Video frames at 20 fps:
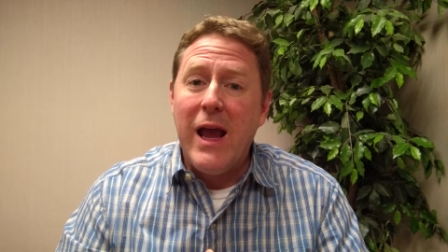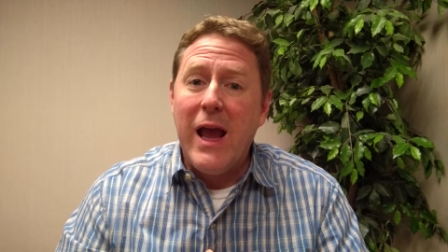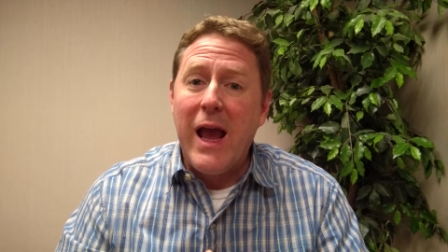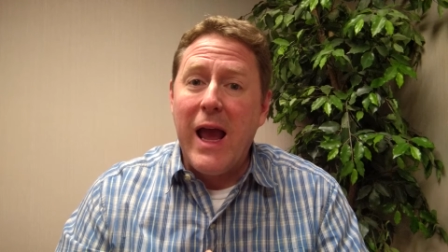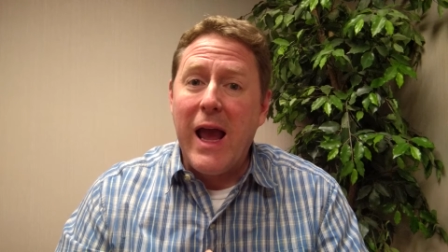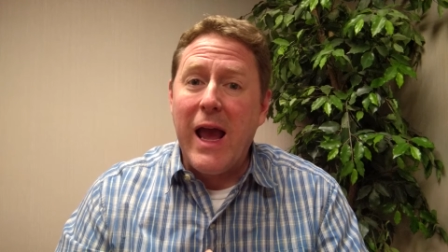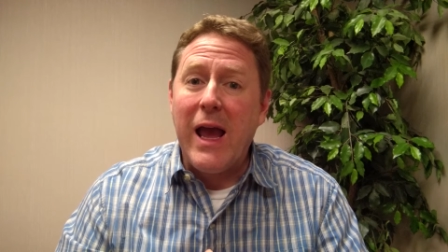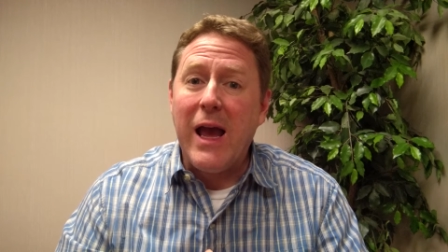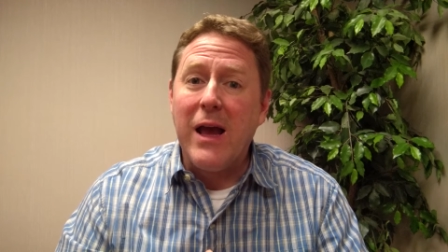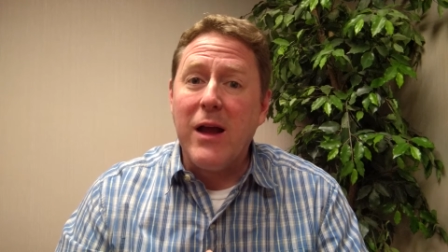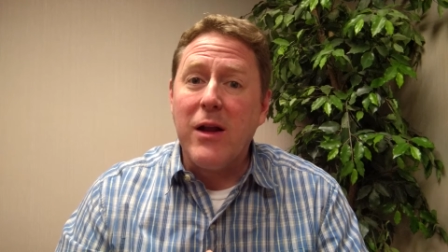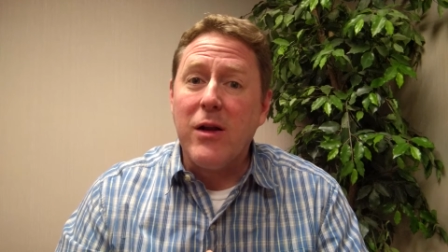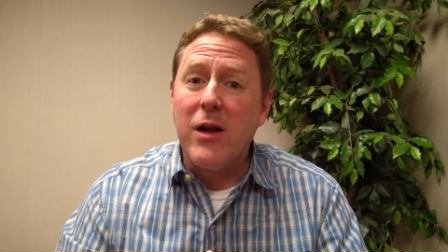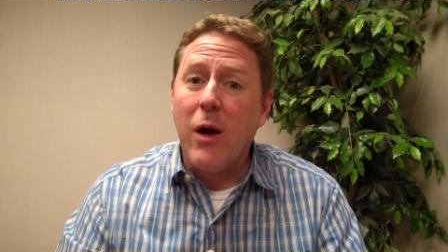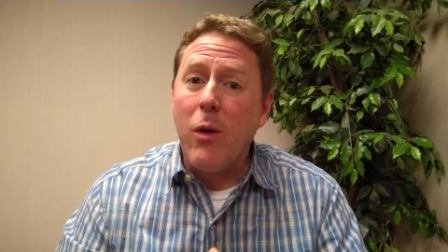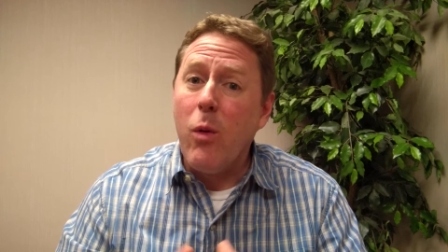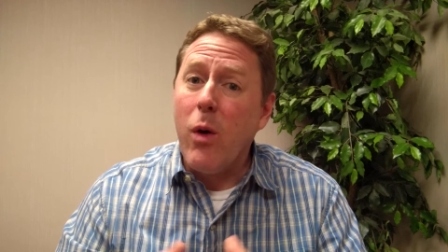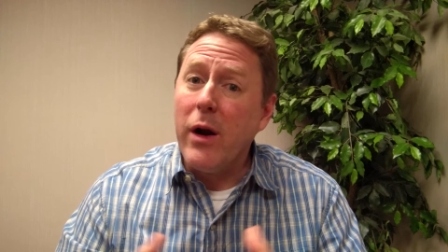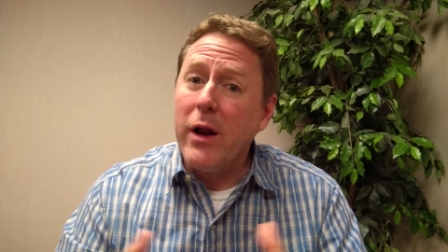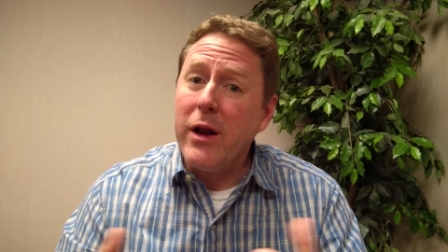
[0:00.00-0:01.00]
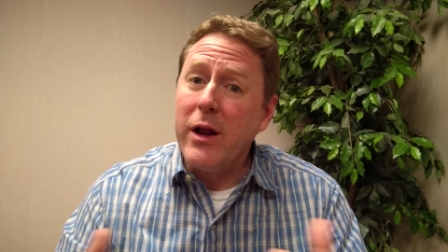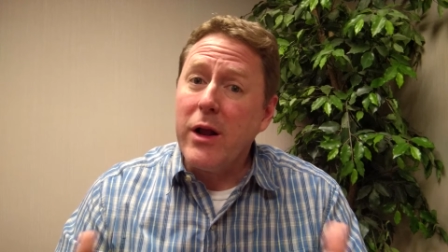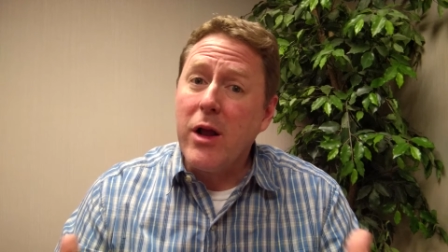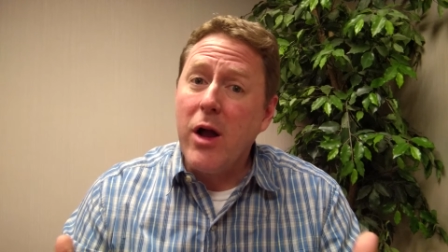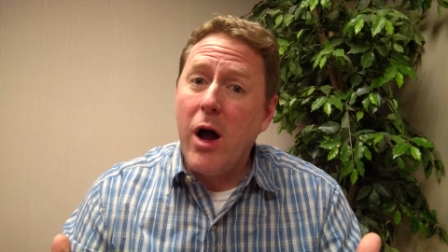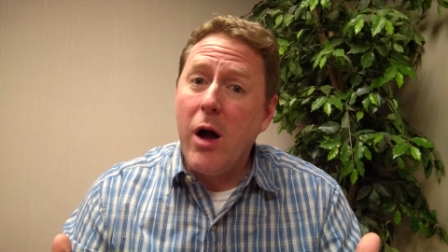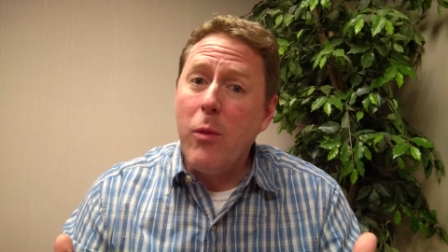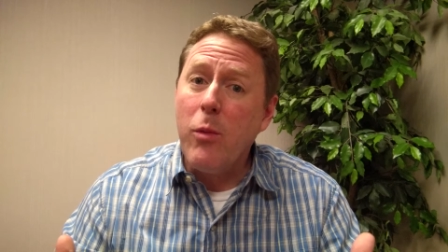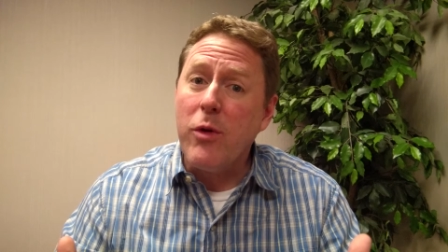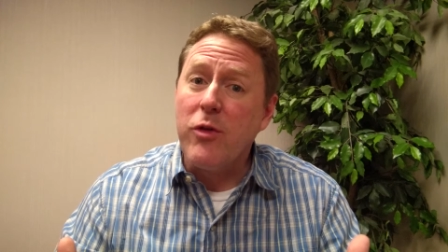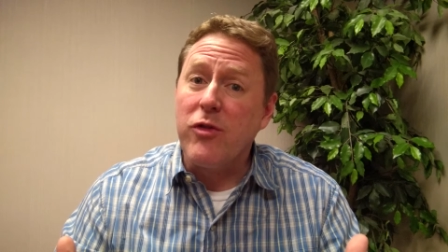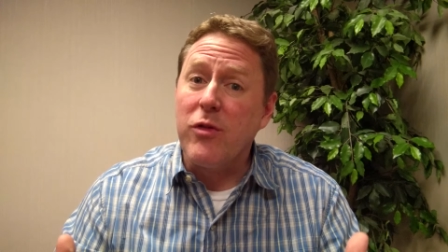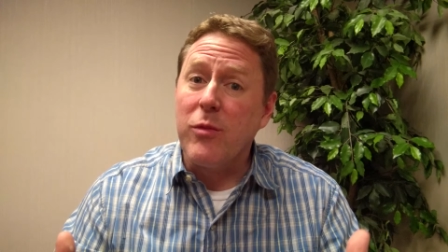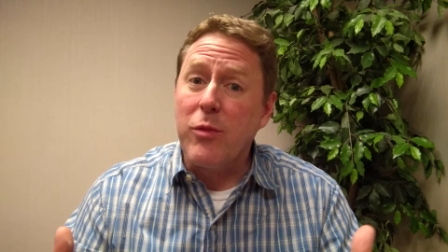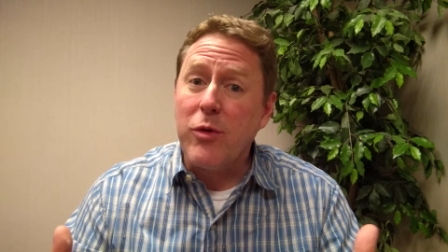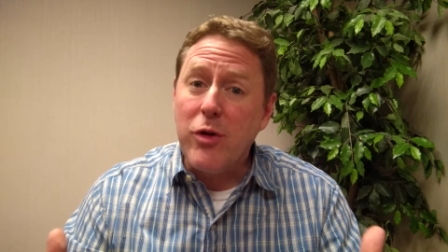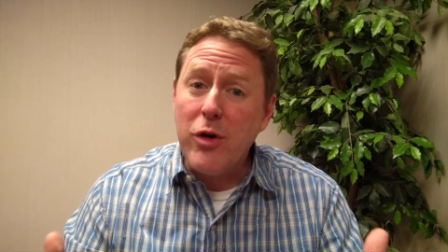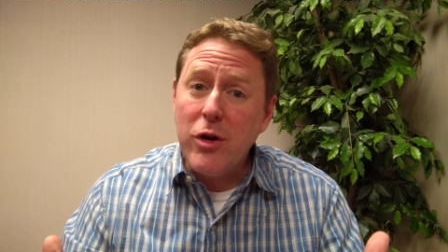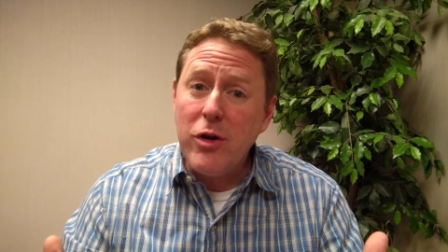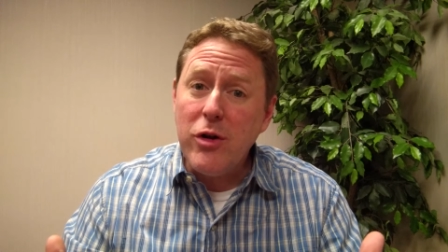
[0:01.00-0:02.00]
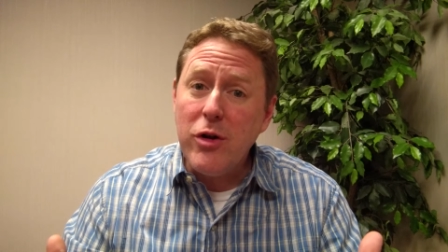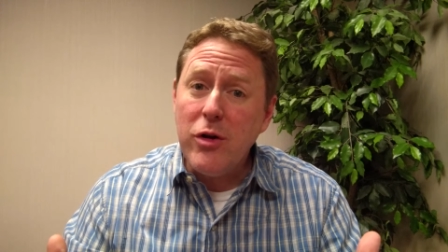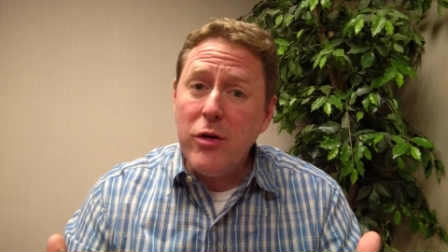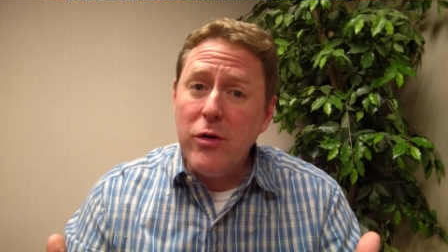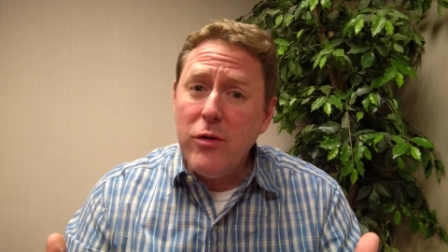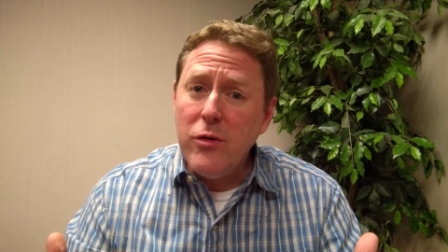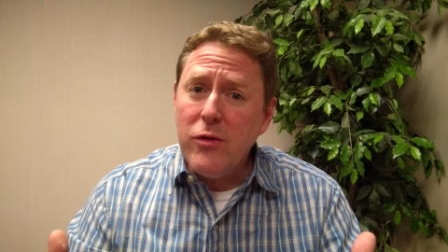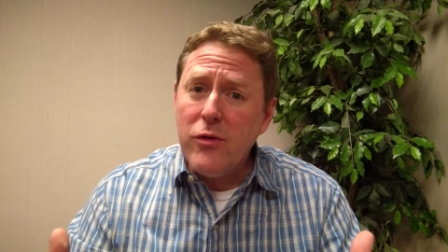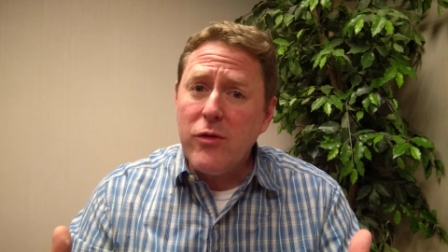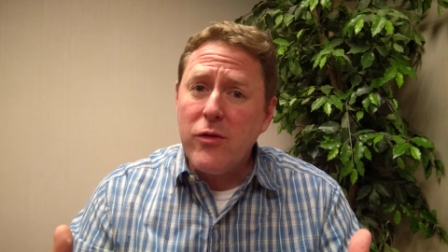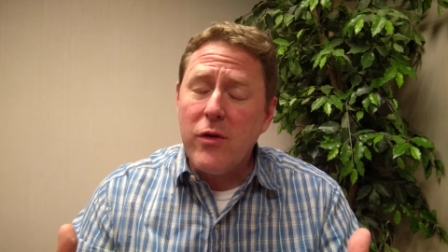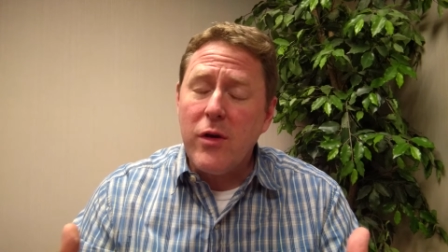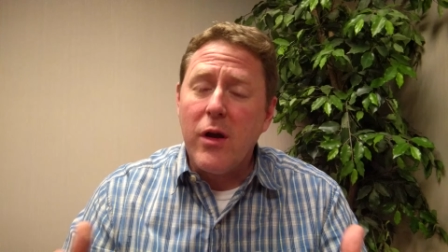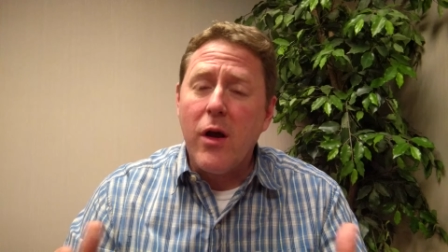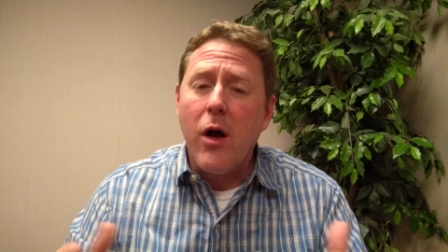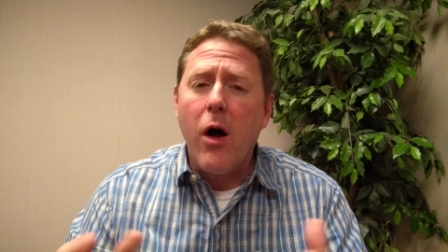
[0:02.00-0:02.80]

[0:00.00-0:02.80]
And I wanted to come with some good news,